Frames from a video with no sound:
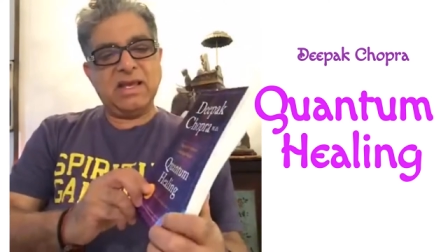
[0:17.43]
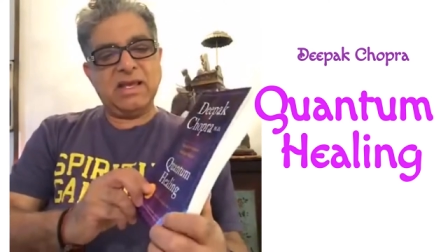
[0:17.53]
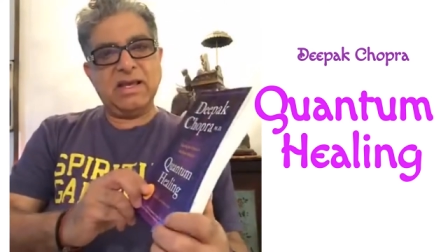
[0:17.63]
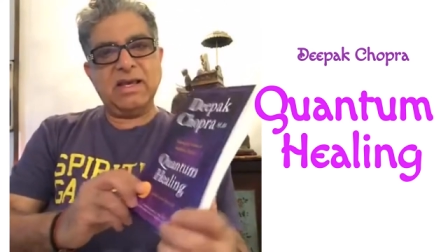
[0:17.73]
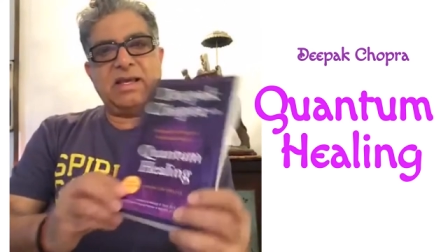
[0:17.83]

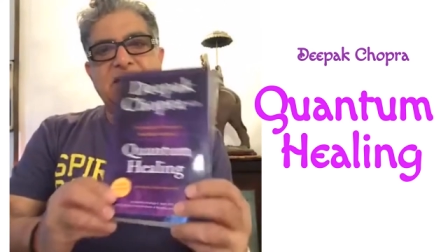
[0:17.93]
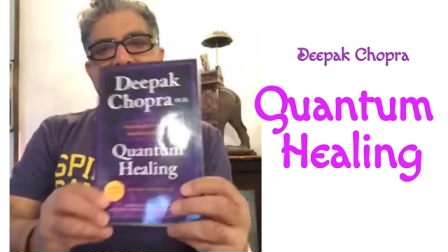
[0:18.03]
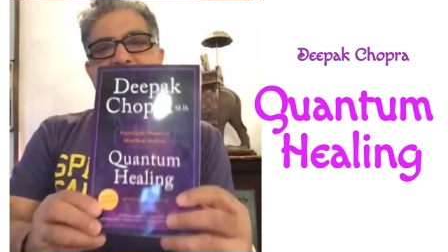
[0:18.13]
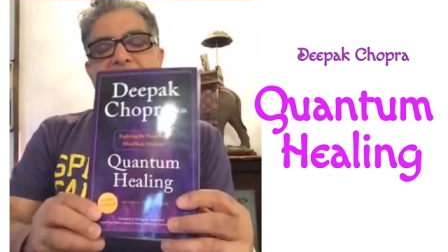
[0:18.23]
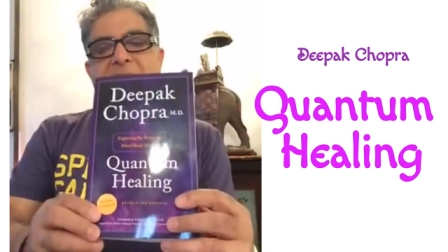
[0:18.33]

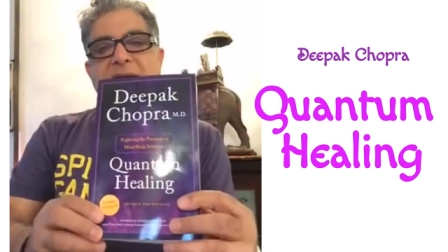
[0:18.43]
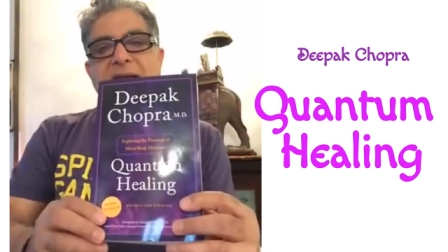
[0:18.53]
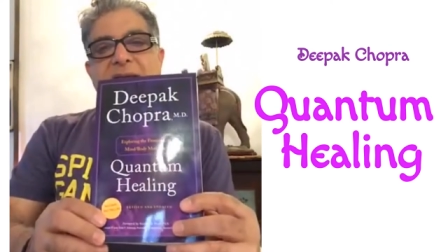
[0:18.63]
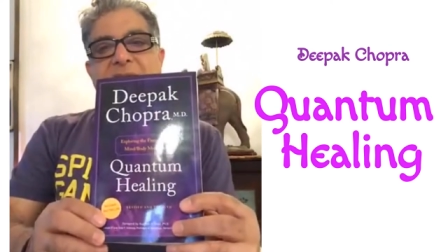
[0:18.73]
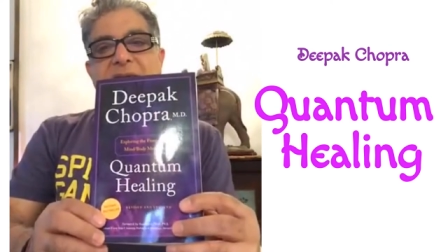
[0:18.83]
And
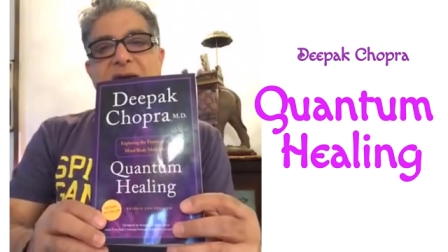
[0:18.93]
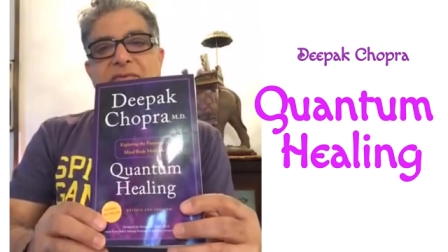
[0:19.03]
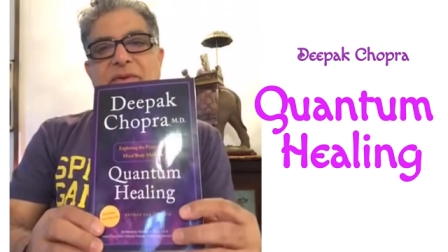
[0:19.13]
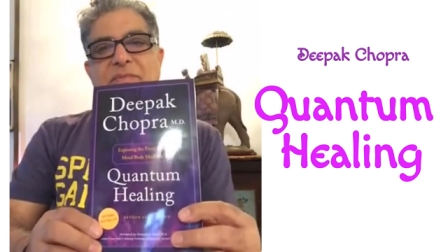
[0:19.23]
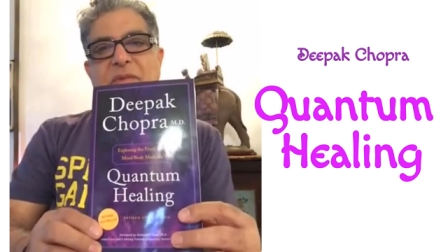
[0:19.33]
I
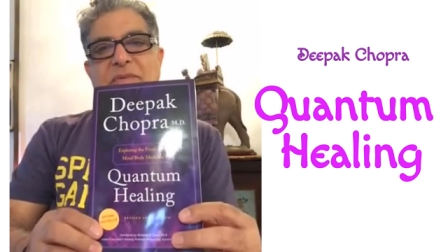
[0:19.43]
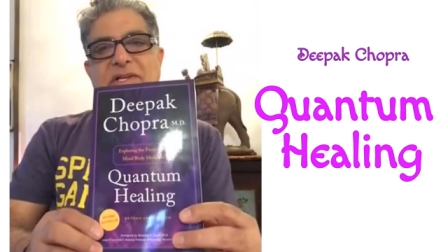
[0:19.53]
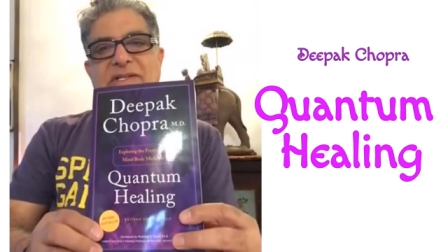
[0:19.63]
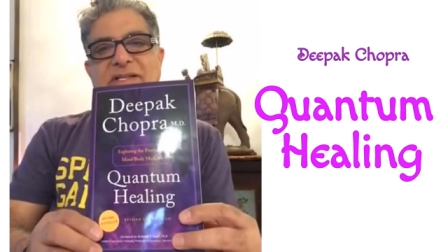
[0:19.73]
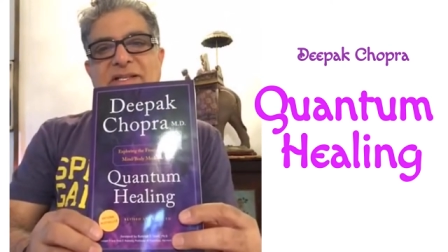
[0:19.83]

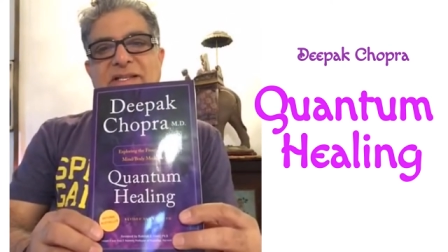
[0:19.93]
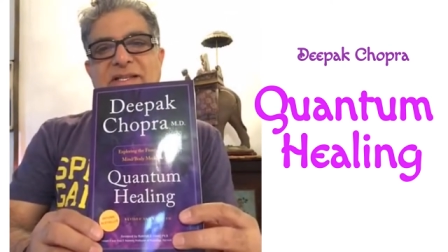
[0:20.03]
republished it